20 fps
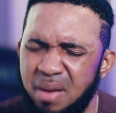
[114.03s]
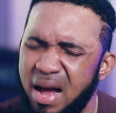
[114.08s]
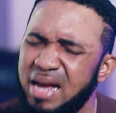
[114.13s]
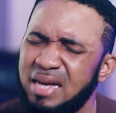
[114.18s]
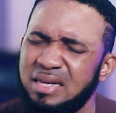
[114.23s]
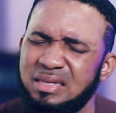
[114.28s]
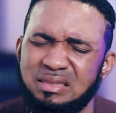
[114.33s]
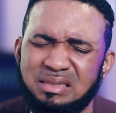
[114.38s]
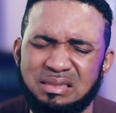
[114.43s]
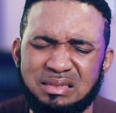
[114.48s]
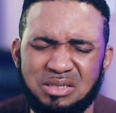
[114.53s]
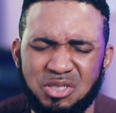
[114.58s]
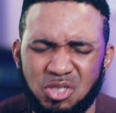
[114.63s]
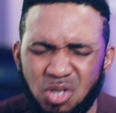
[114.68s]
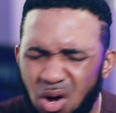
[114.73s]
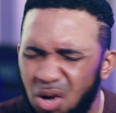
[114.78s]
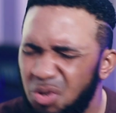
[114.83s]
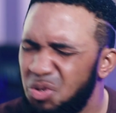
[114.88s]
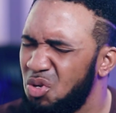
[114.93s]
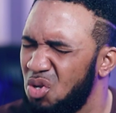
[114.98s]
By
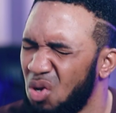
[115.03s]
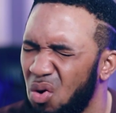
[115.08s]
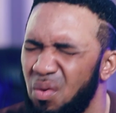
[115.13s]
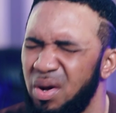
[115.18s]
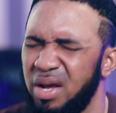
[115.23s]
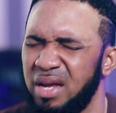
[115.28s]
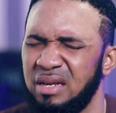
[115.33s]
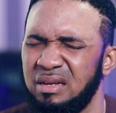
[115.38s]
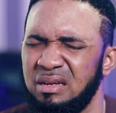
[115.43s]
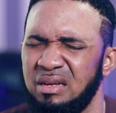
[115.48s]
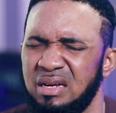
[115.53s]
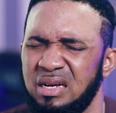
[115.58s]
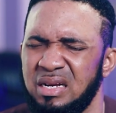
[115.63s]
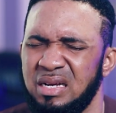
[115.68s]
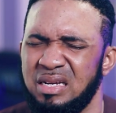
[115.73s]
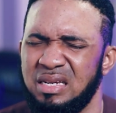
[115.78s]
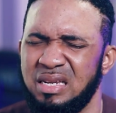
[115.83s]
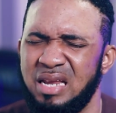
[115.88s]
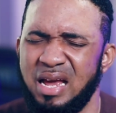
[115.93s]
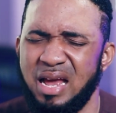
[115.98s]
so doing,
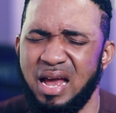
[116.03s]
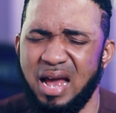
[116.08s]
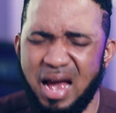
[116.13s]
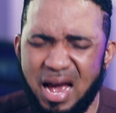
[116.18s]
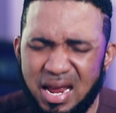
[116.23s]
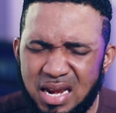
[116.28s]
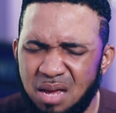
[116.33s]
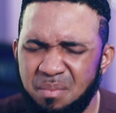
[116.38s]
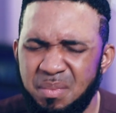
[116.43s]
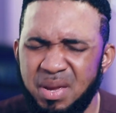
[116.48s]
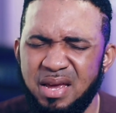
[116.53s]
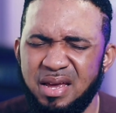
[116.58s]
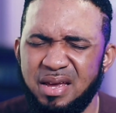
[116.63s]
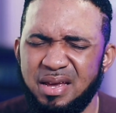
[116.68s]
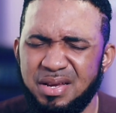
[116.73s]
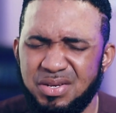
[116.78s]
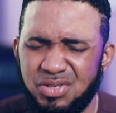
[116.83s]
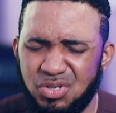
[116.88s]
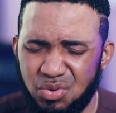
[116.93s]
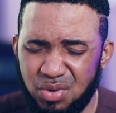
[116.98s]
the enemy
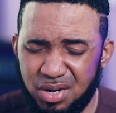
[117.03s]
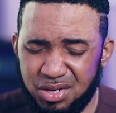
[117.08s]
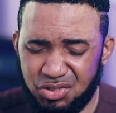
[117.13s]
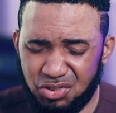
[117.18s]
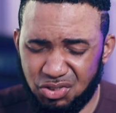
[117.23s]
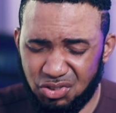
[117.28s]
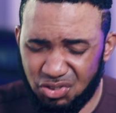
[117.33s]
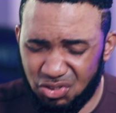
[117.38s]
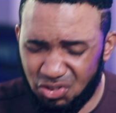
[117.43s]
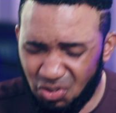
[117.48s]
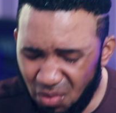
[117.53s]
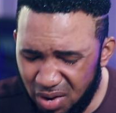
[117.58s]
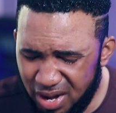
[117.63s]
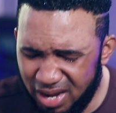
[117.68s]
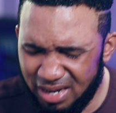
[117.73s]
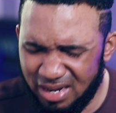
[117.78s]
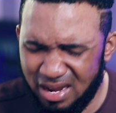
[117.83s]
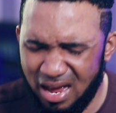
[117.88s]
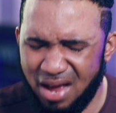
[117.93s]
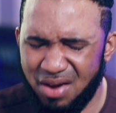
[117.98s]
is
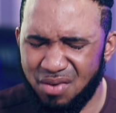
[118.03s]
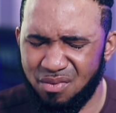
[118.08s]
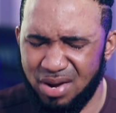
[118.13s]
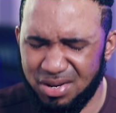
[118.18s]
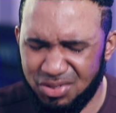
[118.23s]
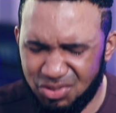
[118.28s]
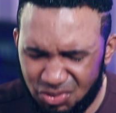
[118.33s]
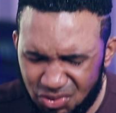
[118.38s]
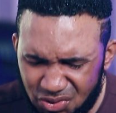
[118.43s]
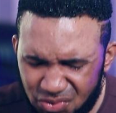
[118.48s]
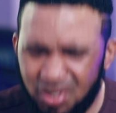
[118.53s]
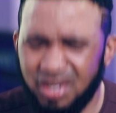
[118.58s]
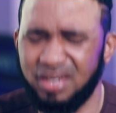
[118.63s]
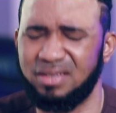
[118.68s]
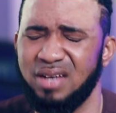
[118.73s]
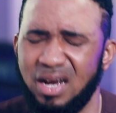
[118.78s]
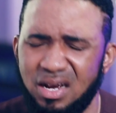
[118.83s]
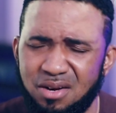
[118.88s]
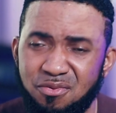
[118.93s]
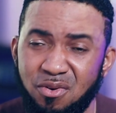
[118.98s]
restrained and
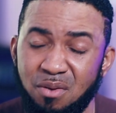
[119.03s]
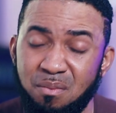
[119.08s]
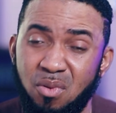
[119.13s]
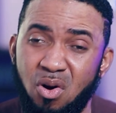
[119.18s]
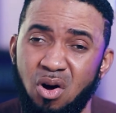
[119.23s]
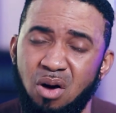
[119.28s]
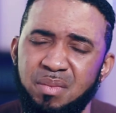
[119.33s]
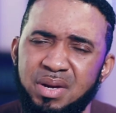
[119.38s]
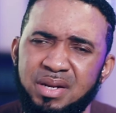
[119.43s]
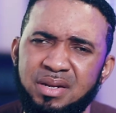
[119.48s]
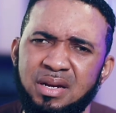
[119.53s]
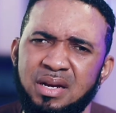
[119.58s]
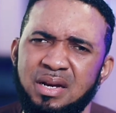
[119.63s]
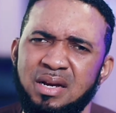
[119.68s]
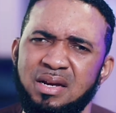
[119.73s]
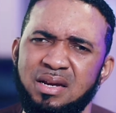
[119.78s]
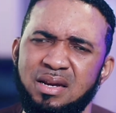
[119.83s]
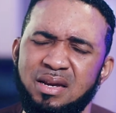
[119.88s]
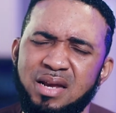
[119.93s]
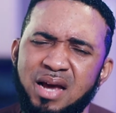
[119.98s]
restricted from
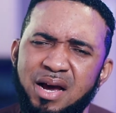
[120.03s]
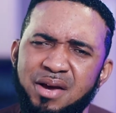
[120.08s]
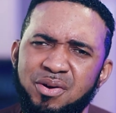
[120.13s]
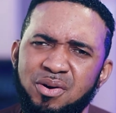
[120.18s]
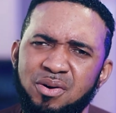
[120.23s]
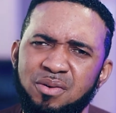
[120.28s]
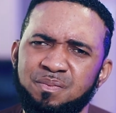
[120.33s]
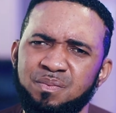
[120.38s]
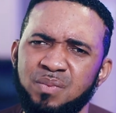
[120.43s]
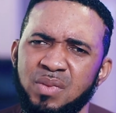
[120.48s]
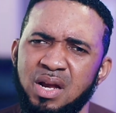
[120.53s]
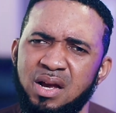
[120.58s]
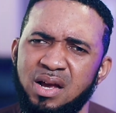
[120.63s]
coming near you.